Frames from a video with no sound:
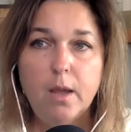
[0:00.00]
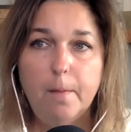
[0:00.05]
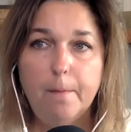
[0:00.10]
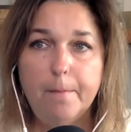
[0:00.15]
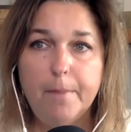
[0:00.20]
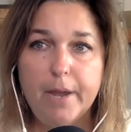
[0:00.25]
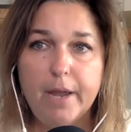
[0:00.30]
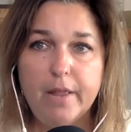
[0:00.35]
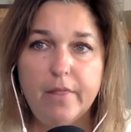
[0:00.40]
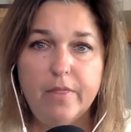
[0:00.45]

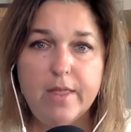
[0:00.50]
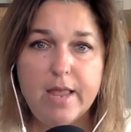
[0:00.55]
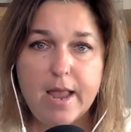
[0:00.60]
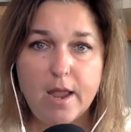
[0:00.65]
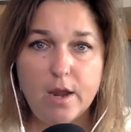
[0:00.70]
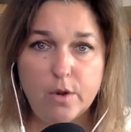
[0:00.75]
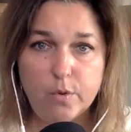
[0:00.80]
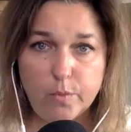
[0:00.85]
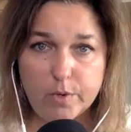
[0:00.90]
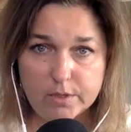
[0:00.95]
but
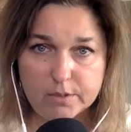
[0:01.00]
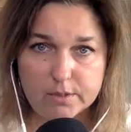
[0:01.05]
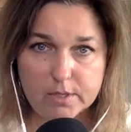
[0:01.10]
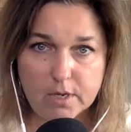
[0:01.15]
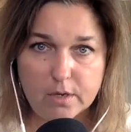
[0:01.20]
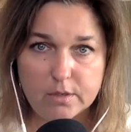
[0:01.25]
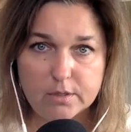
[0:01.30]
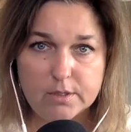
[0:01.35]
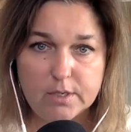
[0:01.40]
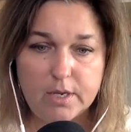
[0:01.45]
the end
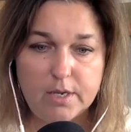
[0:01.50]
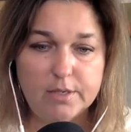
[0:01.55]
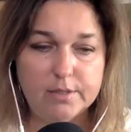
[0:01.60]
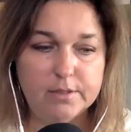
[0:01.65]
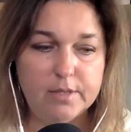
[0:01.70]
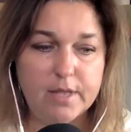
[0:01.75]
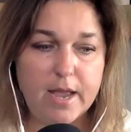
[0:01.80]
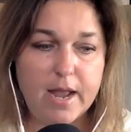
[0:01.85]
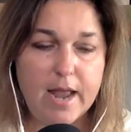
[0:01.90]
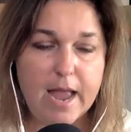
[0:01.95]
result
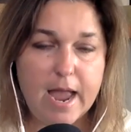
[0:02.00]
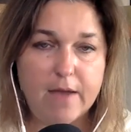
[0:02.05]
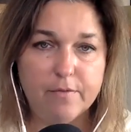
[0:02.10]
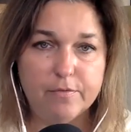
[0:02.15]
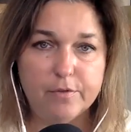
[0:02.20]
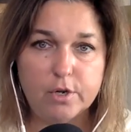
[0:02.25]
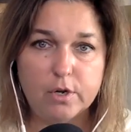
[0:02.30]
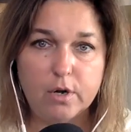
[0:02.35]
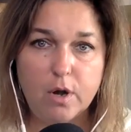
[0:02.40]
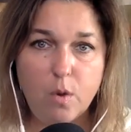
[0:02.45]
is that
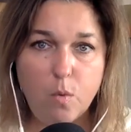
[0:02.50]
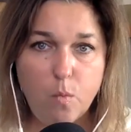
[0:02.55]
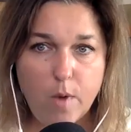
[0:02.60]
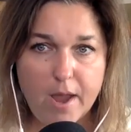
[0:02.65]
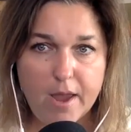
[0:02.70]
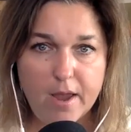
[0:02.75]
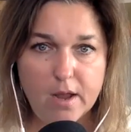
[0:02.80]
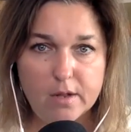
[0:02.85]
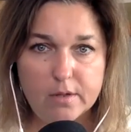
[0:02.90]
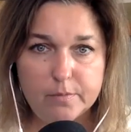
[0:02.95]
after a
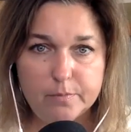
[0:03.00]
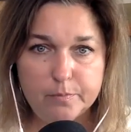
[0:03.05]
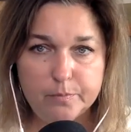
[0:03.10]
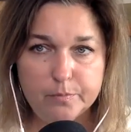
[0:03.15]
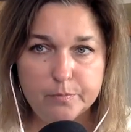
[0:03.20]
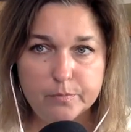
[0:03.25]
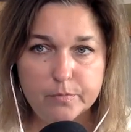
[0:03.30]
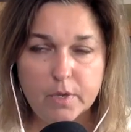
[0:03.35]
while,